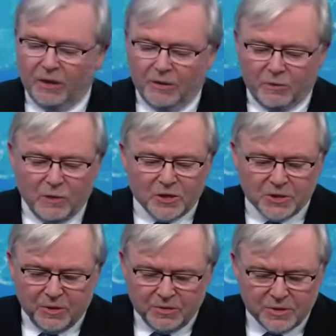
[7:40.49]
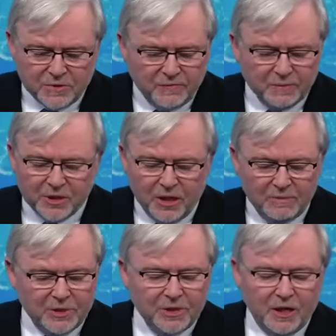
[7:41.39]
the Russians, from time
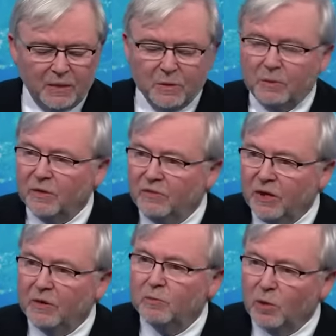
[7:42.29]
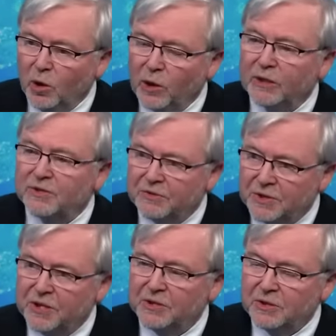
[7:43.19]
to time, will provide rolling
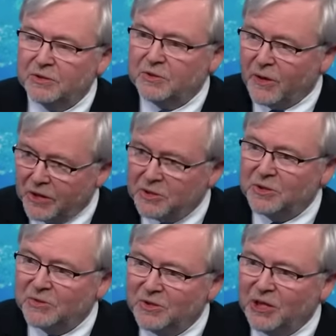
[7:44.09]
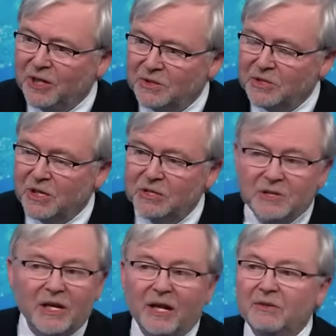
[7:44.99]
strategic distractions for the United States
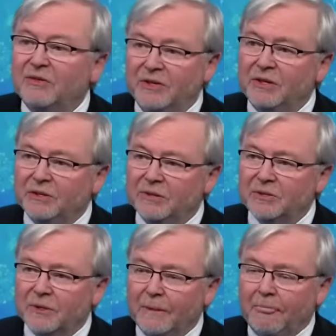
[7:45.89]
in other theatres.